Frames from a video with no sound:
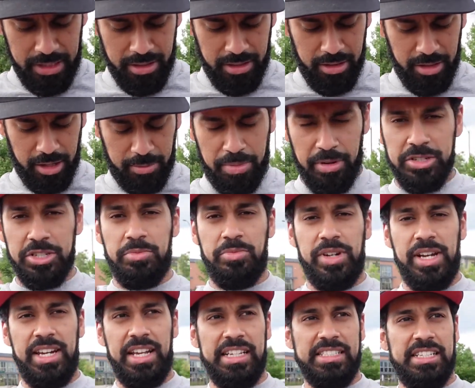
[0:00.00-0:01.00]
Look, personal
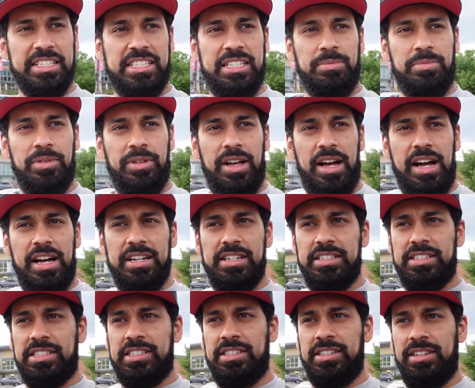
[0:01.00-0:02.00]
branding is as simple
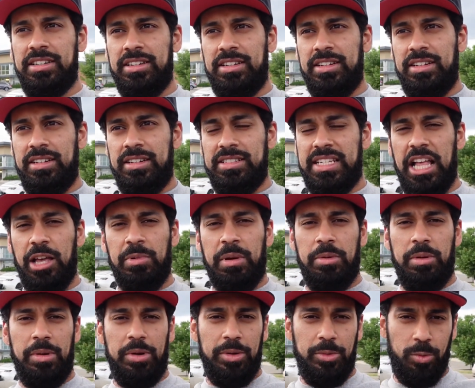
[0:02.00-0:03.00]
as telling
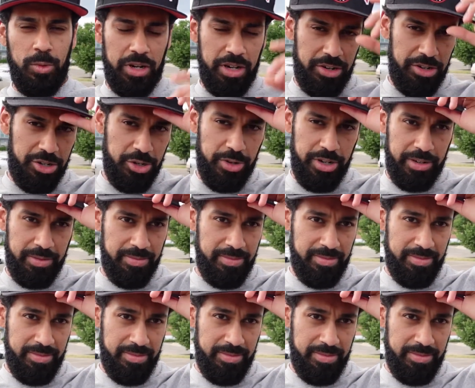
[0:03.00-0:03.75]
people what you're doing.